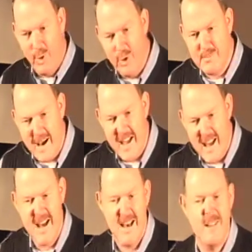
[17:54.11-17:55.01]
hold my
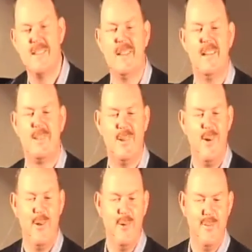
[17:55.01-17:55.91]
hand till it's
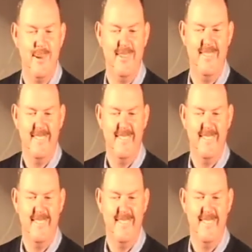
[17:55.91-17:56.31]
all over?